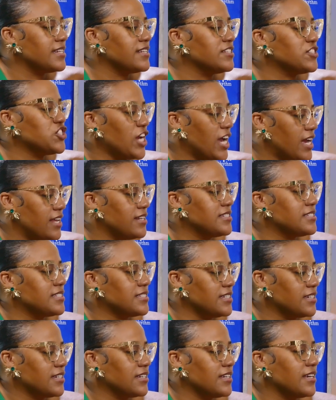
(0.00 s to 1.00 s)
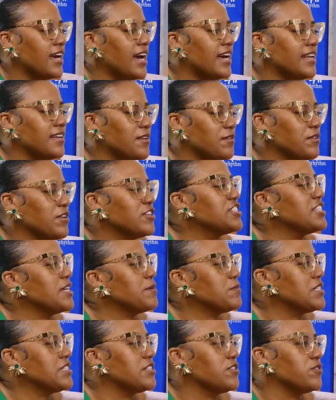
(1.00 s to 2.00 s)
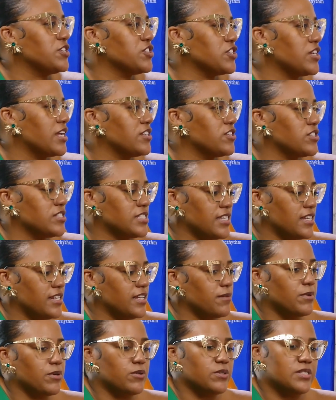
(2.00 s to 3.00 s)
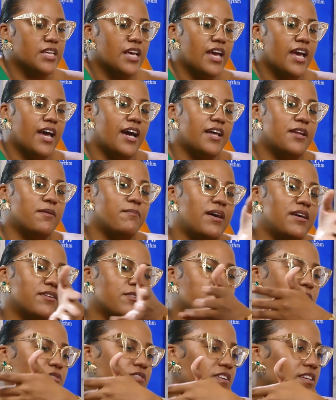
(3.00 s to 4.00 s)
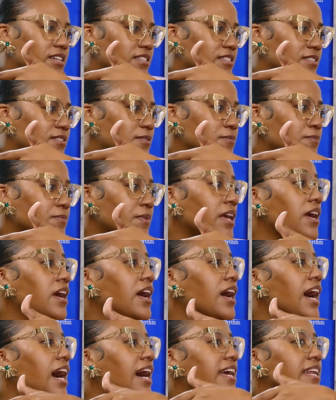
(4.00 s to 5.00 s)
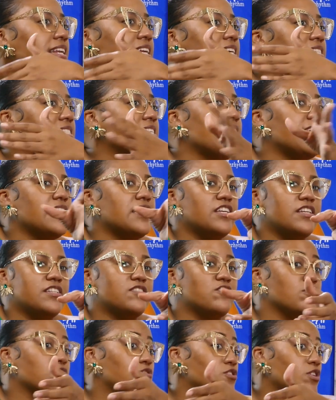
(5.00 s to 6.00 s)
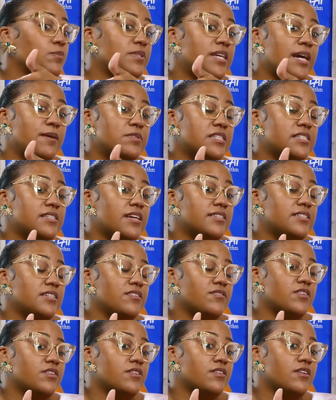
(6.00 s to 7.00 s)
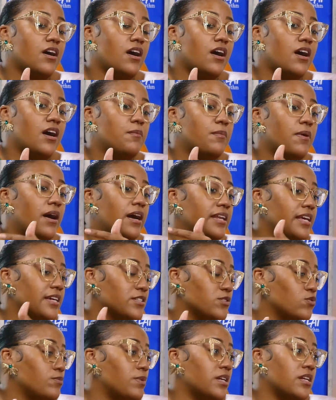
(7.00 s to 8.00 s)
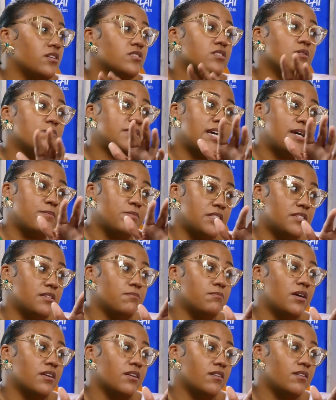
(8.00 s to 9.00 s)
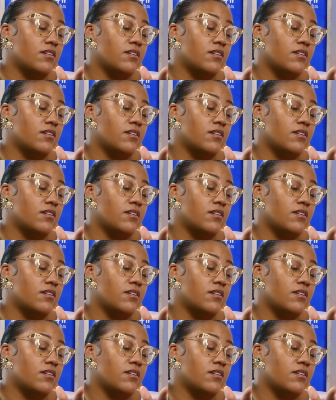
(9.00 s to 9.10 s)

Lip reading: the child is sick, and the same situation I just tell you about, and the man go for this. And let's say it's sometimes it's not even an ex-woman, and sometimes it's the mother